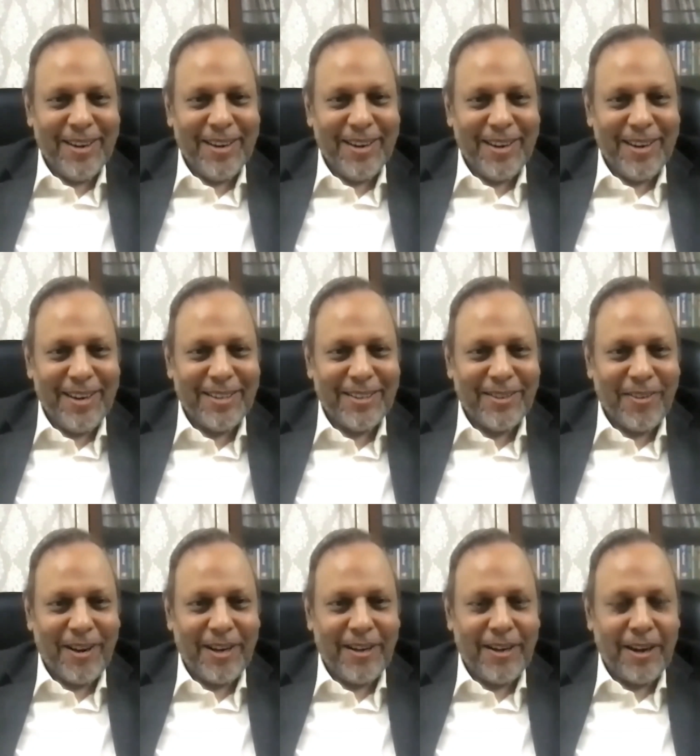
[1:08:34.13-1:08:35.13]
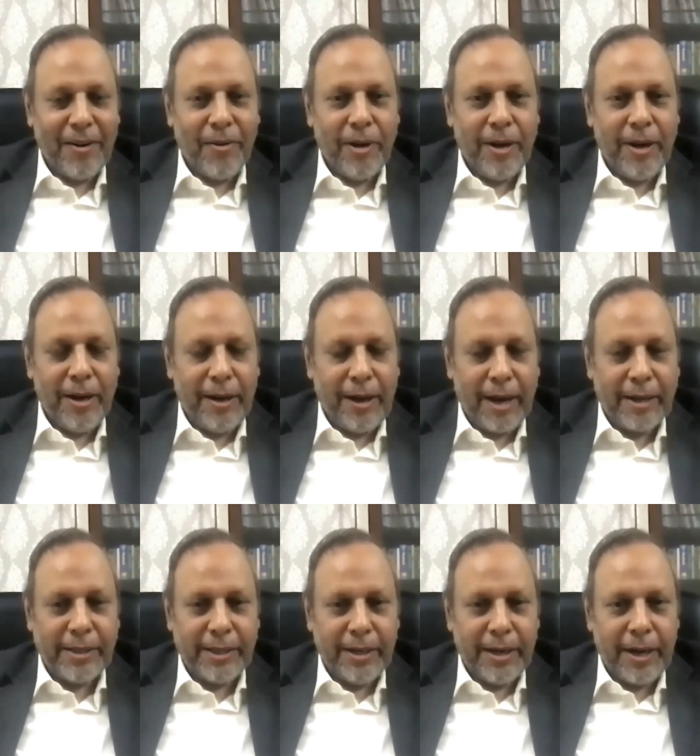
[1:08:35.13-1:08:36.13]
it's quite a good
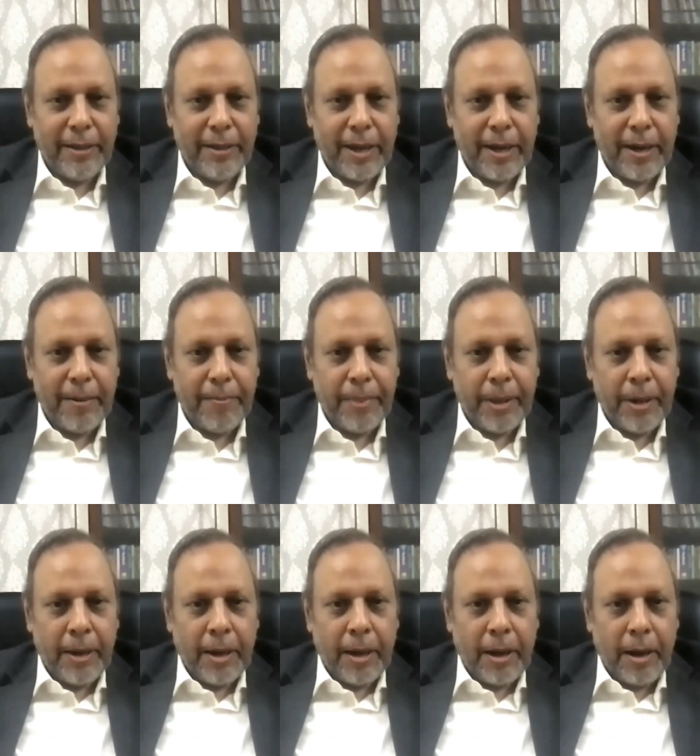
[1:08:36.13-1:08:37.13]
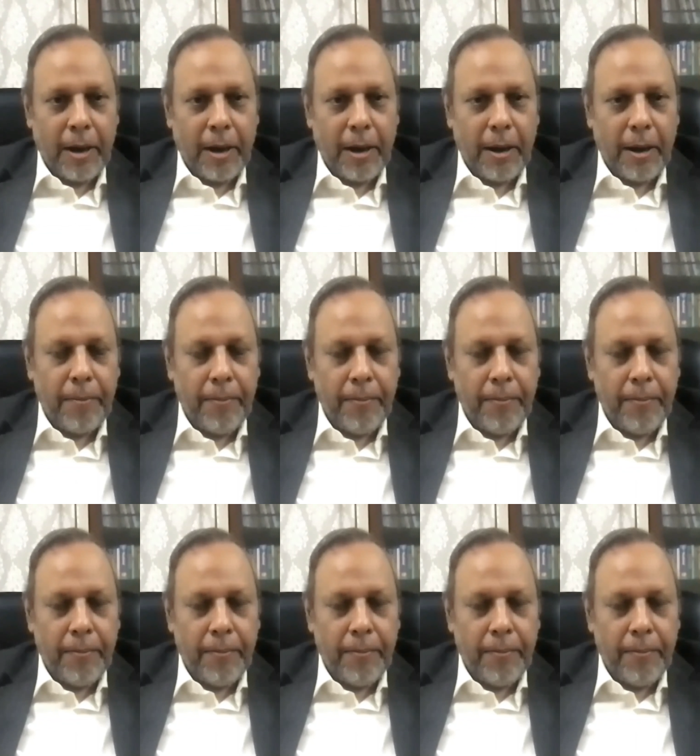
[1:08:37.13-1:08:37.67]
interaction. And then over